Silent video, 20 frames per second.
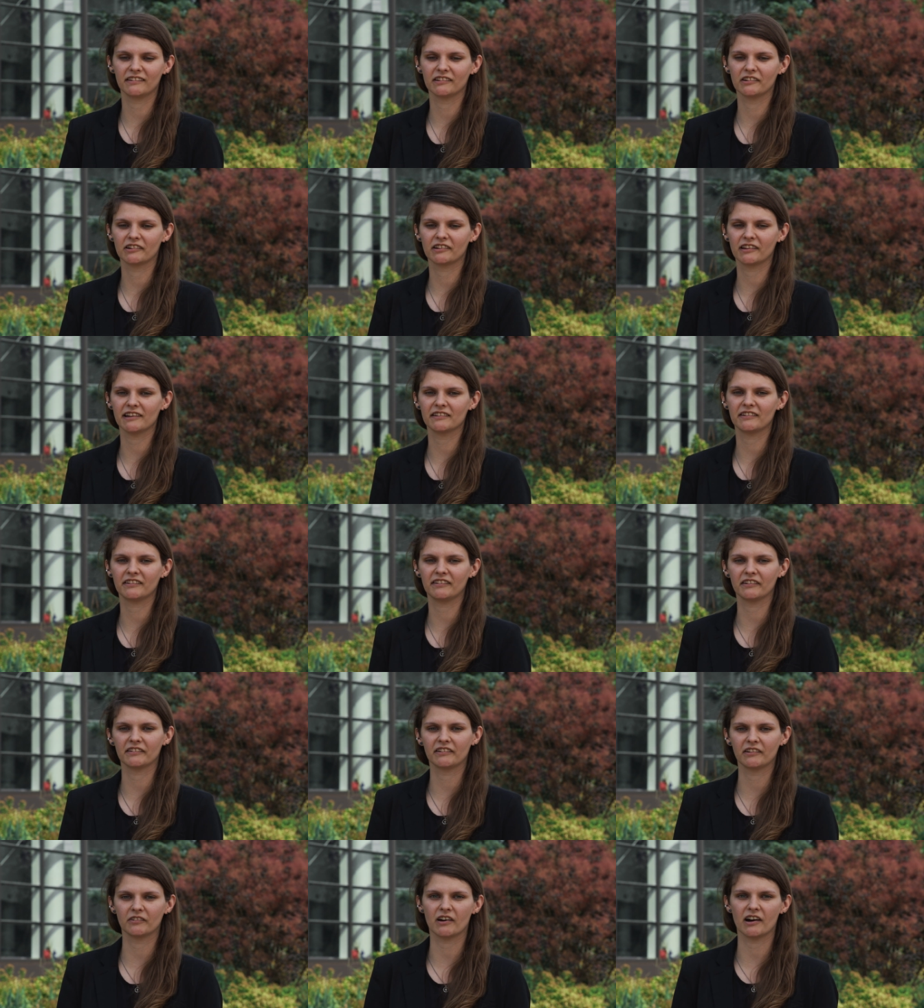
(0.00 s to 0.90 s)
and your classes
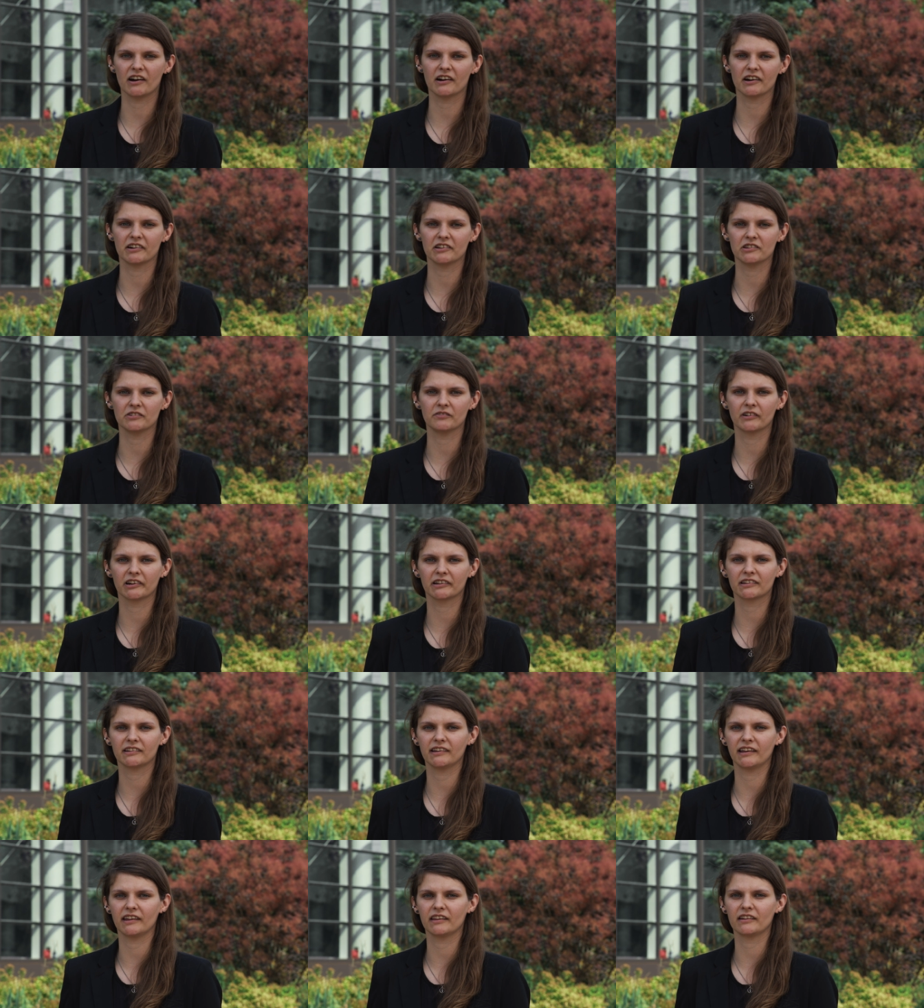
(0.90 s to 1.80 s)
are so hard, and you work
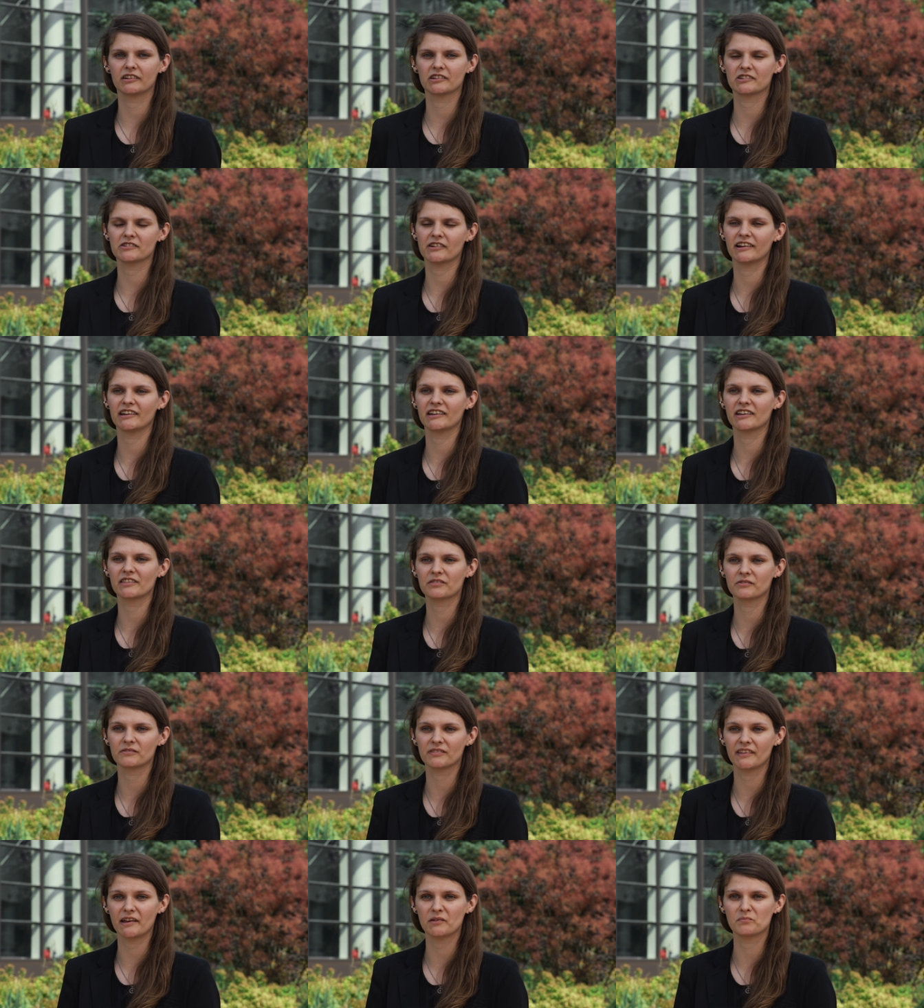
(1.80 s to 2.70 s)
together to try to get
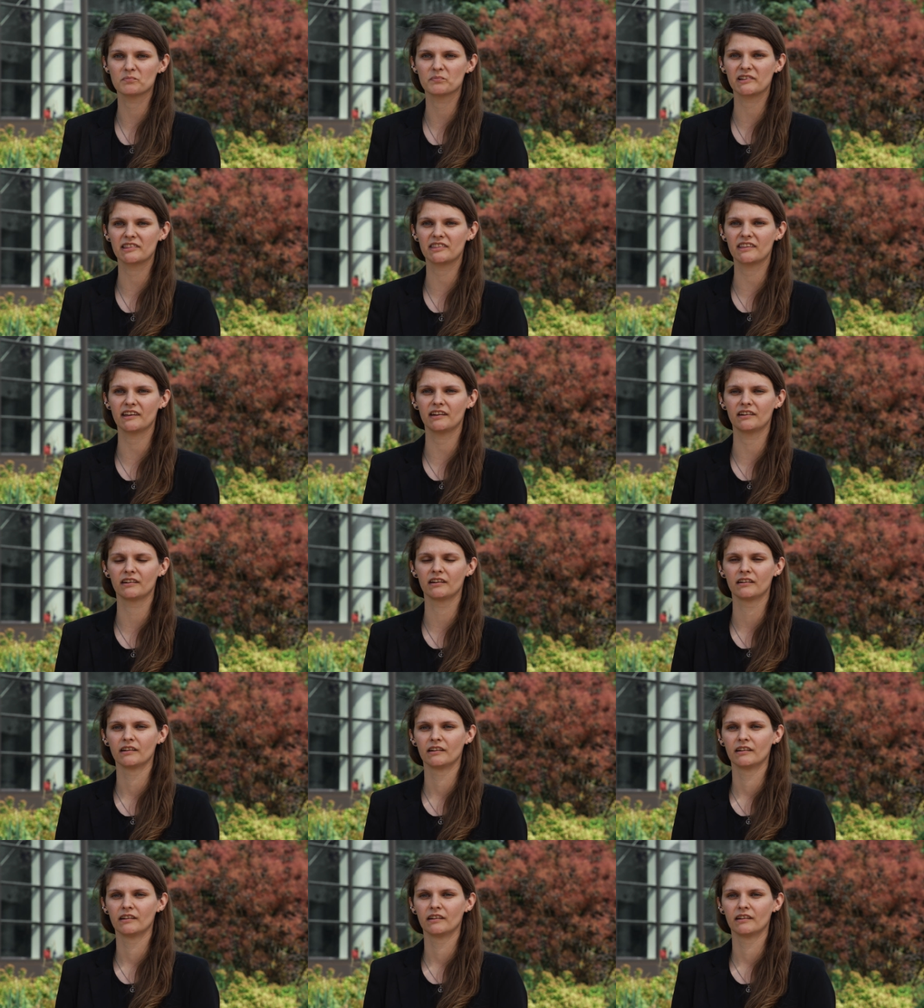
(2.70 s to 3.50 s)
through them, but then